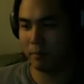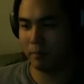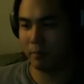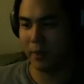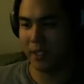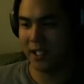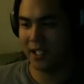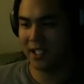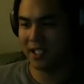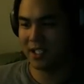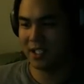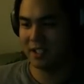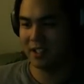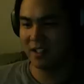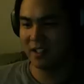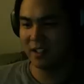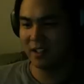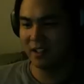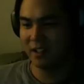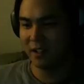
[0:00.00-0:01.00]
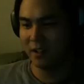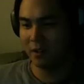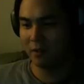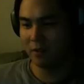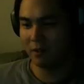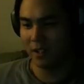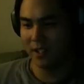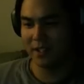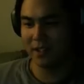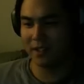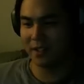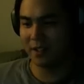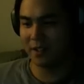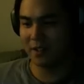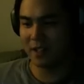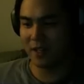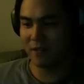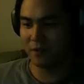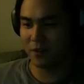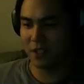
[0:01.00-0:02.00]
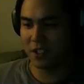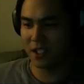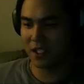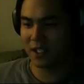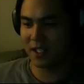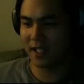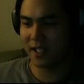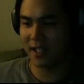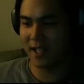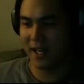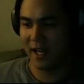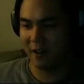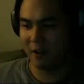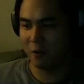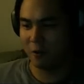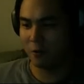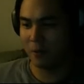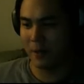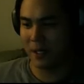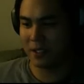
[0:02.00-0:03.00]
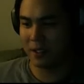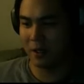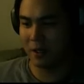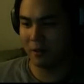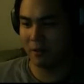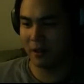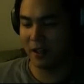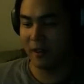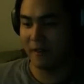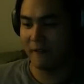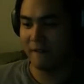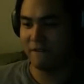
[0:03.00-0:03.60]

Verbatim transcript: Piss? Well, no time for chit chat now. We must hurry.